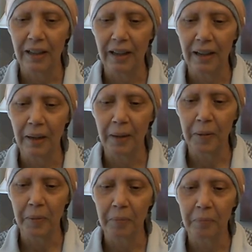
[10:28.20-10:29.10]

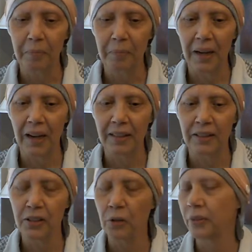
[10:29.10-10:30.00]
I
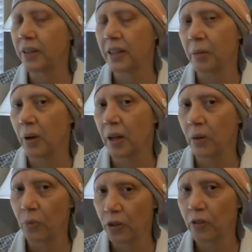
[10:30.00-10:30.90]
don't think it probably
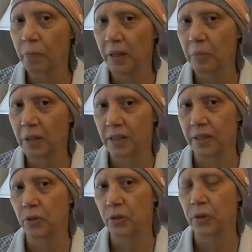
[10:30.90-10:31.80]
would have been because they
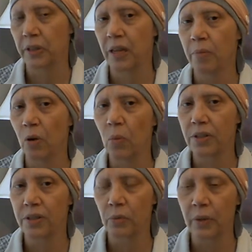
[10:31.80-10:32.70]
were doing chemo
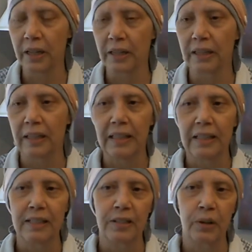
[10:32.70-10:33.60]
once a week.
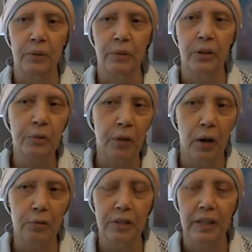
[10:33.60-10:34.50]
So who
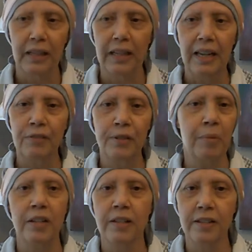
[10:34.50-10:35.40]
knows? If
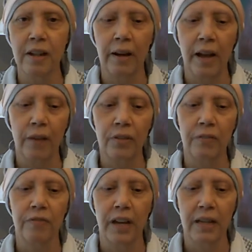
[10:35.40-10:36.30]
somebody does not have
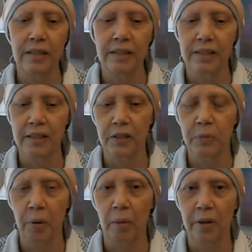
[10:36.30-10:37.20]
good veins, this is
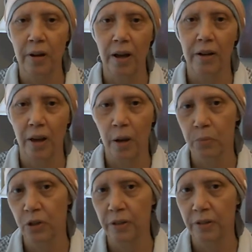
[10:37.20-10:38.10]
probably not an
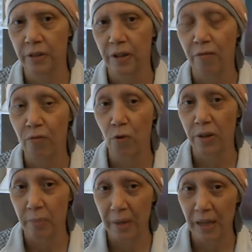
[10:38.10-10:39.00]
option for
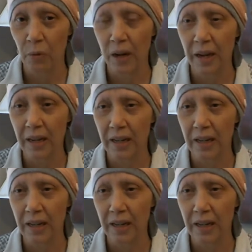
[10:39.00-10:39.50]
them anyway.